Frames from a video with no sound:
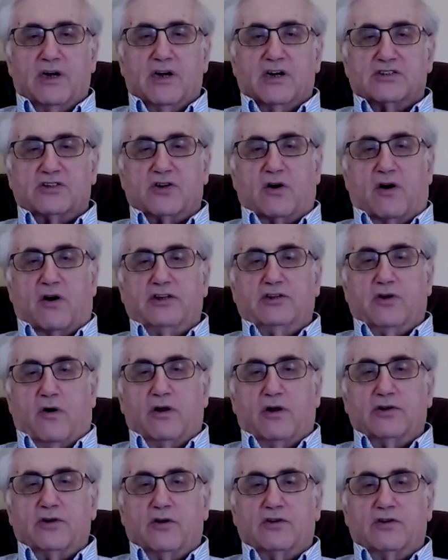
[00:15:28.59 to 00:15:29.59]
So I
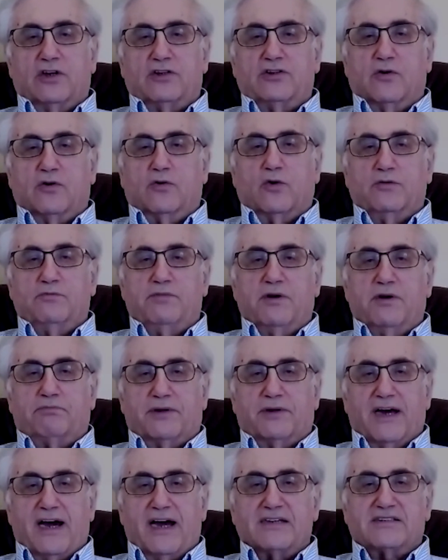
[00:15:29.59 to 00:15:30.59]
told you that you could be
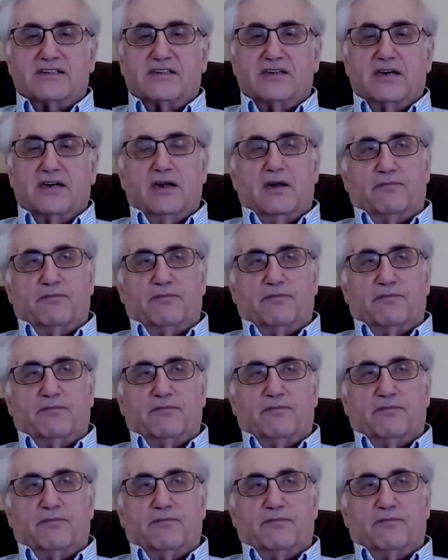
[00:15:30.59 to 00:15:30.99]
placed